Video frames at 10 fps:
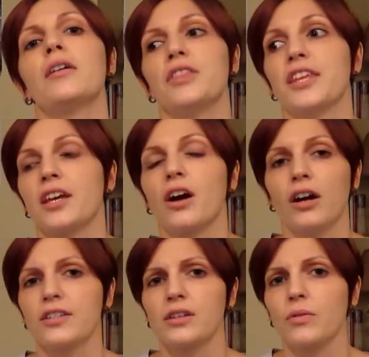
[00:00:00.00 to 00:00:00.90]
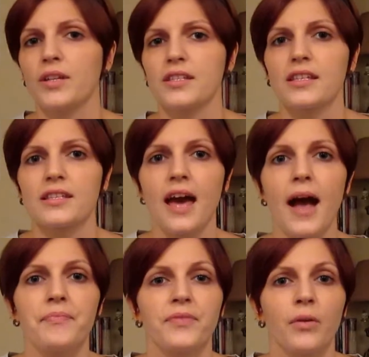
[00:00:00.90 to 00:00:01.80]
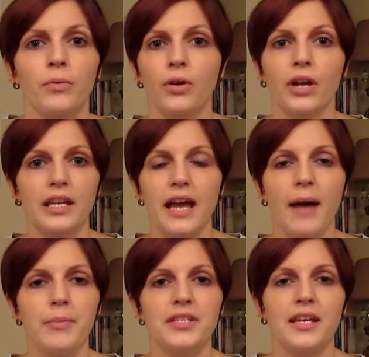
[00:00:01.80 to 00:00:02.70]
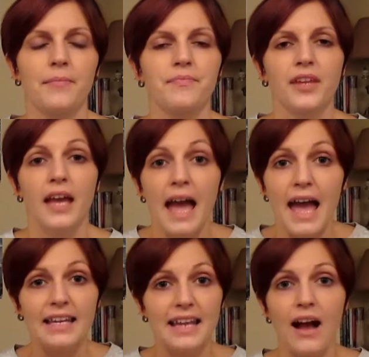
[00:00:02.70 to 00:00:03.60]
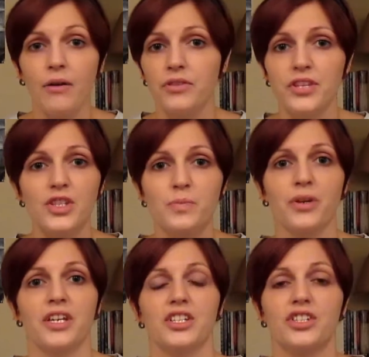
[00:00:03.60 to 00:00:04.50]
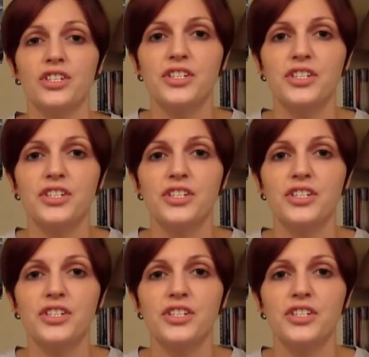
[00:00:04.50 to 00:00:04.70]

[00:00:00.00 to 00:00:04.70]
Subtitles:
the consequences that were going to happen to him. And now in this book, he's just